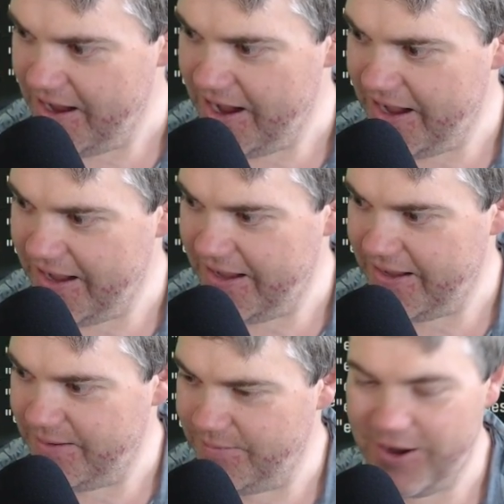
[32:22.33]

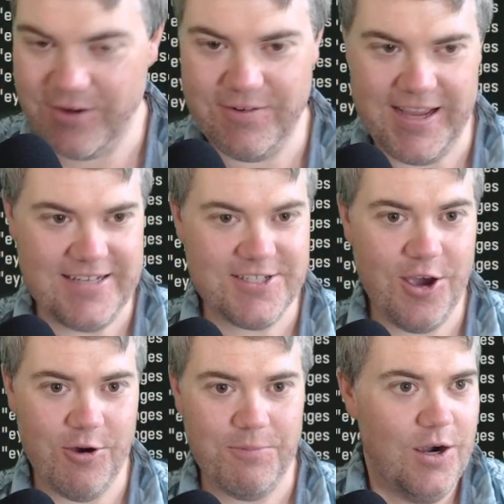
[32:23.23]
All right,
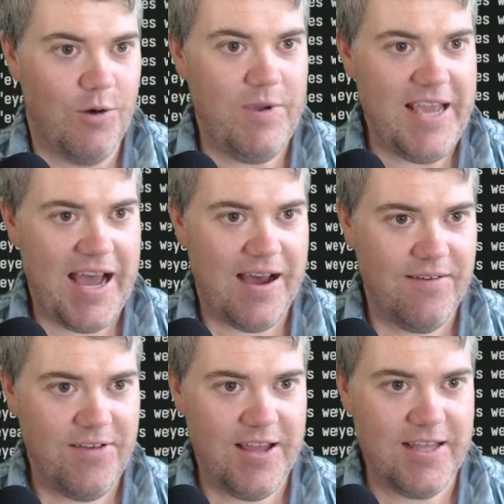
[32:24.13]
so we
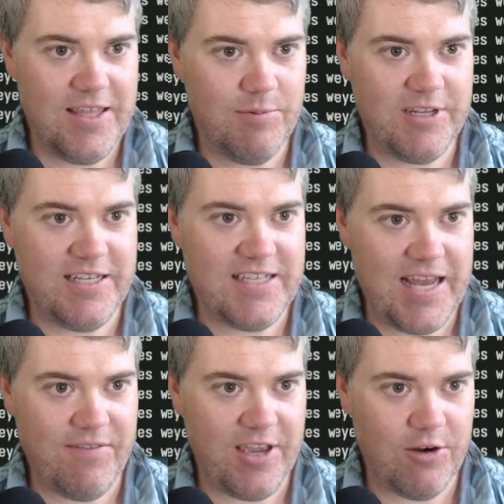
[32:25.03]
have the ability to
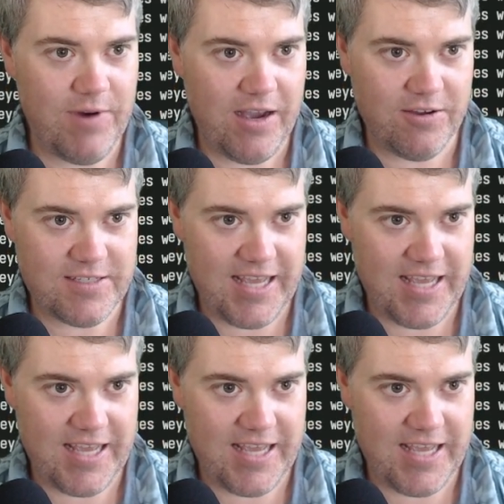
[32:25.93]
navigate around,